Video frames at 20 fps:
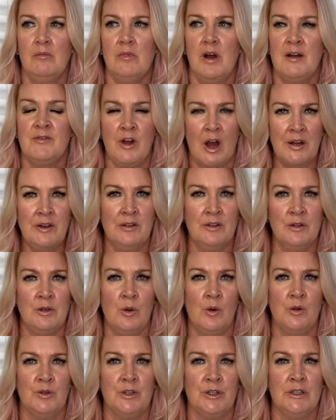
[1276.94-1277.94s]
I've gotten a little
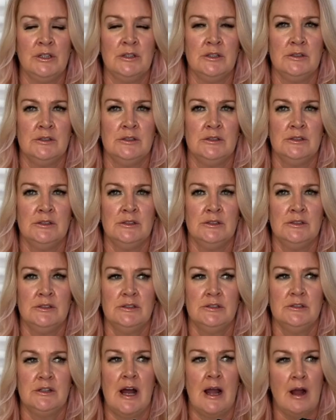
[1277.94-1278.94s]
older.
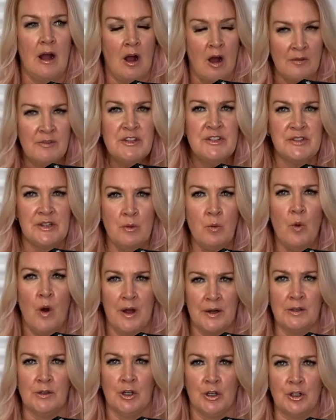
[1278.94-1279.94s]
I obviously want
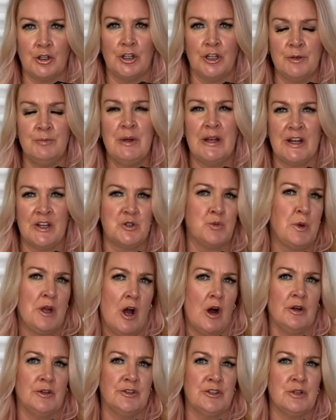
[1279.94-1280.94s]
to look good because we
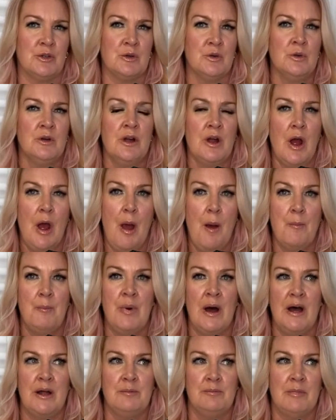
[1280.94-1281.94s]
all do,
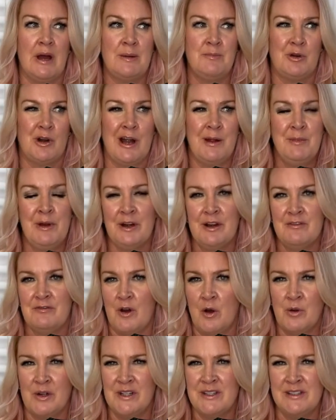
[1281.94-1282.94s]
but my primary
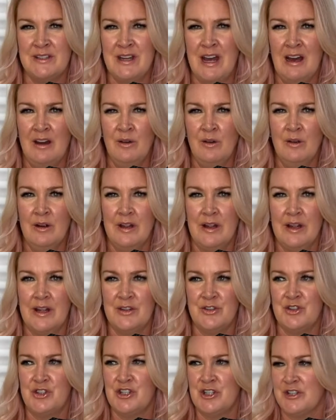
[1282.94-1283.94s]
focus now
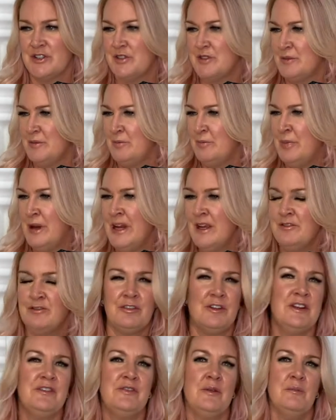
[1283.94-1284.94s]
is just being
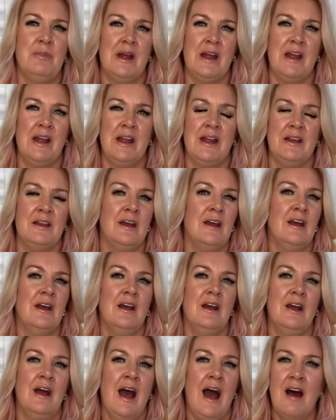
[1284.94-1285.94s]
free from pain,
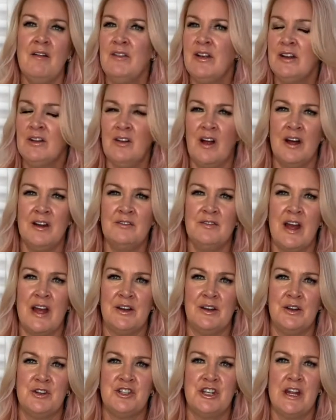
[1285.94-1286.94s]
having a lot of
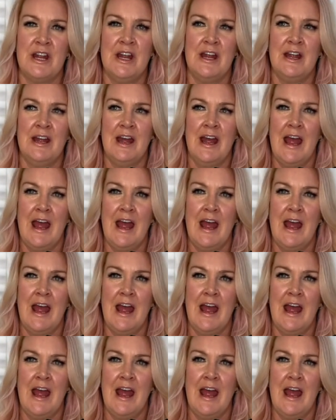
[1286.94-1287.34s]
energy,